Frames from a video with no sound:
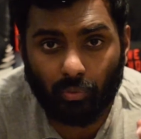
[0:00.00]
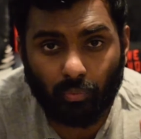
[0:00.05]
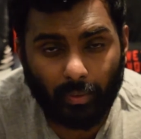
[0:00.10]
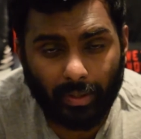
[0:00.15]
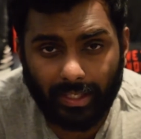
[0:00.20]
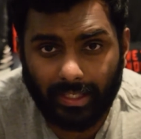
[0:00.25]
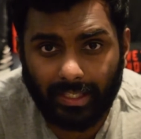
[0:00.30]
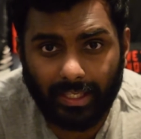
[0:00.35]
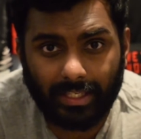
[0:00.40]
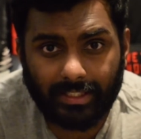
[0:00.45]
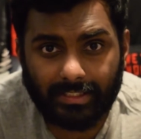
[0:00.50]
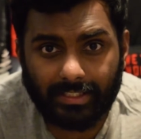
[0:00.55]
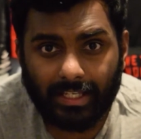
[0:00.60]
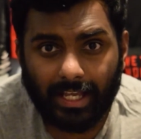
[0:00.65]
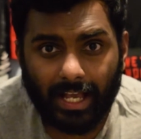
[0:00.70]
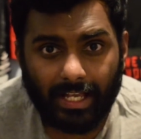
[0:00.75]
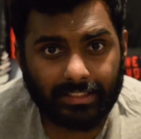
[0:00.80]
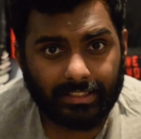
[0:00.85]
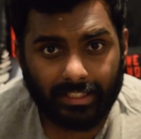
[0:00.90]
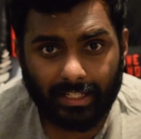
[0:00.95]
Dwayne
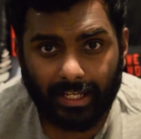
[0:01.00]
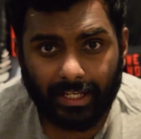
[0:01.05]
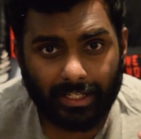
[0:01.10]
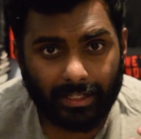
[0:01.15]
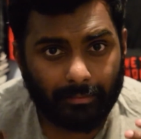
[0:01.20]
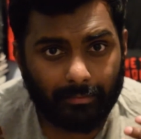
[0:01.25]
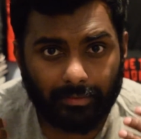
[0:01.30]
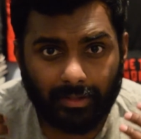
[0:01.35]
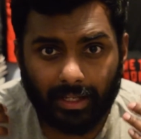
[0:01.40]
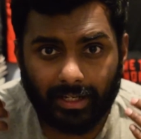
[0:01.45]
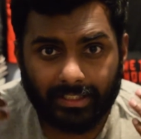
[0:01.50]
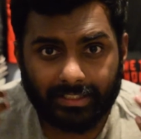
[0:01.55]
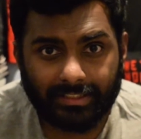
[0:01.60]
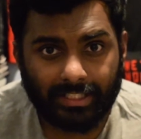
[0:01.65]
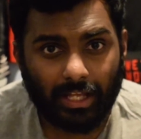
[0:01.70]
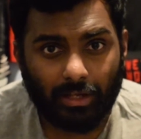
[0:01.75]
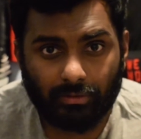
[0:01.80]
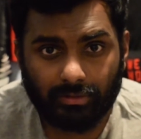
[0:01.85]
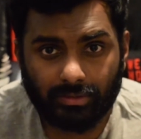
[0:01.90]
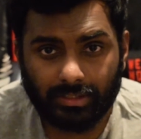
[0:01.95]
Casey has a lineup that
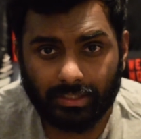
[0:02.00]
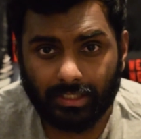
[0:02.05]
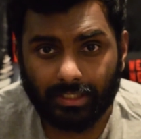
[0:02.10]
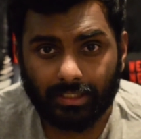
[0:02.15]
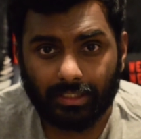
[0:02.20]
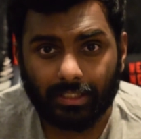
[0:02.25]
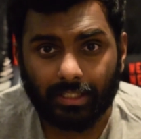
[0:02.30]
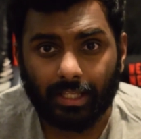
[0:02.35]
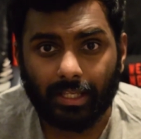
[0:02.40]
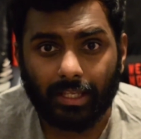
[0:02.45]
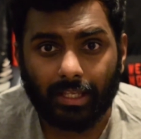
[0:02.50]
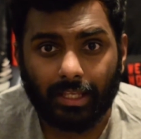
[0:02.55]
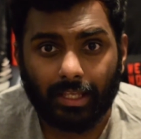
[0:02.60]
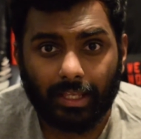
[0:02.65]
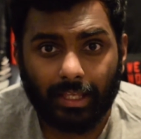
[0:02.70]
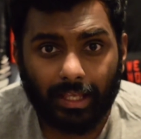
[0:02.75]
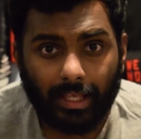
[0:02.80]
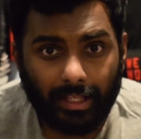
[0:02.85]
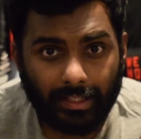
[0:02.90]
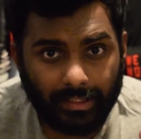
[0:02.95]
he's now seen
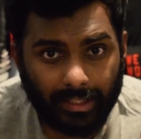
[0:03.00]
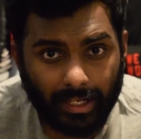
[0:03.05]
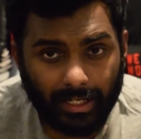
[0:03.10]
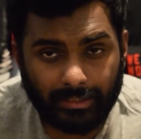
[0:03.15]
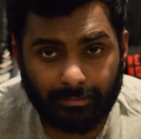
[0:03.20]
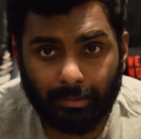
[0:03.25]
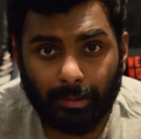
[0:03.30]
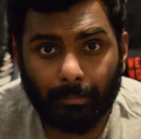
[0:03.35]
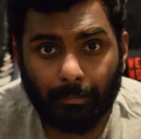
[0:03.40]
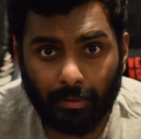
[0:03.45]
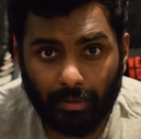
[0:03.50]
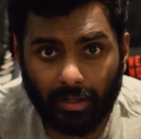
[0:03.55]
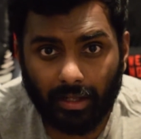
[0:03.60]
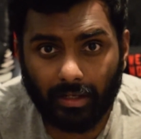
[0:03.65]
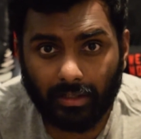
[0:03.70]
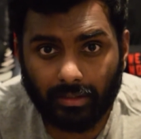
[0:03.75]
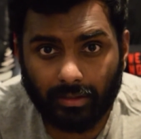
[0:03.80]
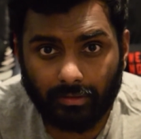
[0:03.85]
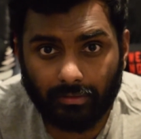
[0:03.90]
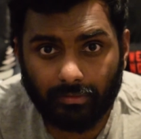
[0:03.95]
that has been
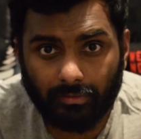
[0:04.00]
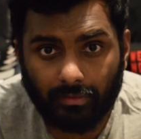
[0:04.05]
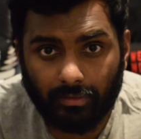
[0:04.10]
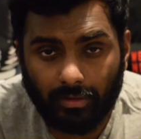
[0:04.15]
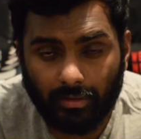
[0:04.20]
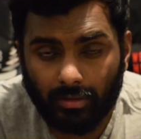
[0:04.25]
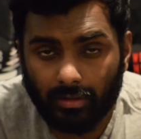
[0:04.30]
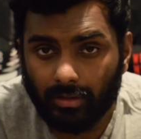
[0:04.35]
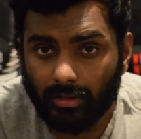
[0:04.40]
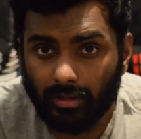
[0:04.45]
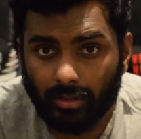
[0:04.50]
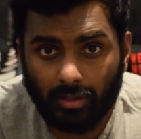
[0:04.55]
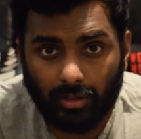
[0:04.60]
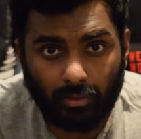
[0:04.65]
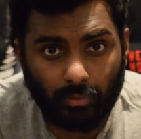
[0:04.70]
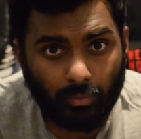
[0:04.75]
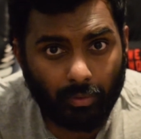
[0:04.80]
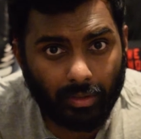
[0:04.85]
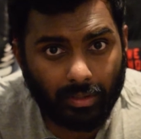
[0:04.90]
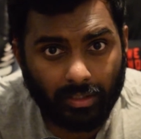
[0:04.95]
productive
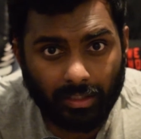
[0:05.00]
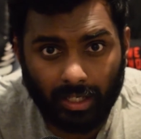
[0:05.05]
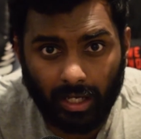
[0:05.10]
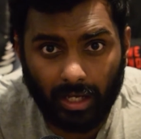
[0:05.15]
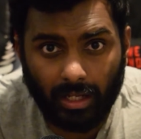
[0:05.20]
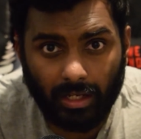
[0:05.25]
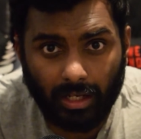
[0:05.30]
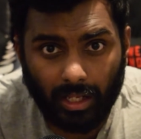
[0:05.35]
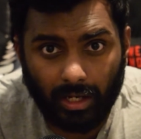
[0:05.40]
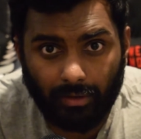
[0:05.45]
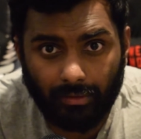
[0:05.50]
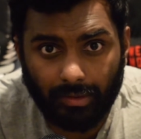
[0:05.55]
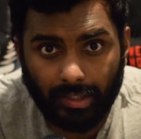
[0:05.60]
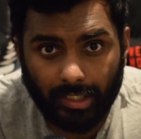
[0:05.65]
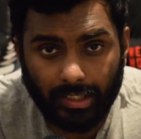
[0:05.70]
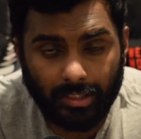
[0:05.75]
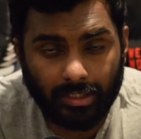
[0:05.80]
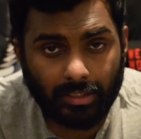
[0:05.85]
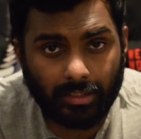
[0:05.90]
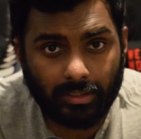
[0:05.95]
with Kyle
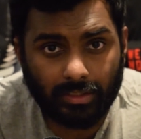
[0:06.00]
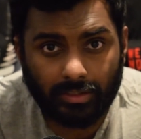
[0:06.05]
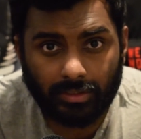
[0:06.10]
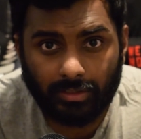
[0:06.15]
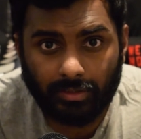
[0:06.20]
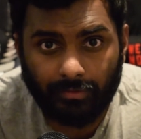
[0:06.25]
Lowry,